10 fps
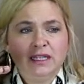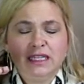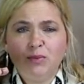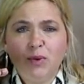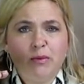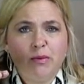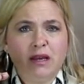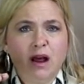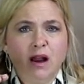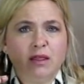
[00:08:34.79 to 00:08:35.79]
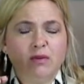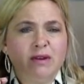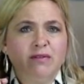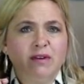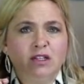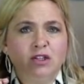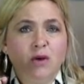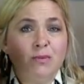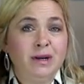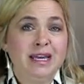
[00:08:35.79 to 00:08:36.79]
He's probably not 3 feet
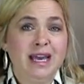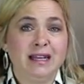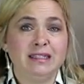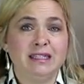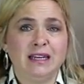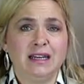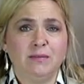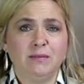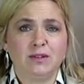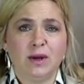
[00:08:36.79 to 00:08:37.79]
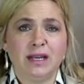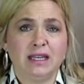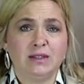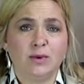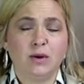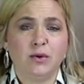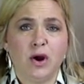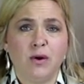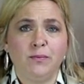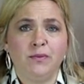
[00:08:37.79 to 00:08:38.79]
tall, but he can't stand up, so I guess we don't
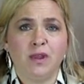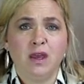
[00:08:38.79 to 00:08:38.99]
know.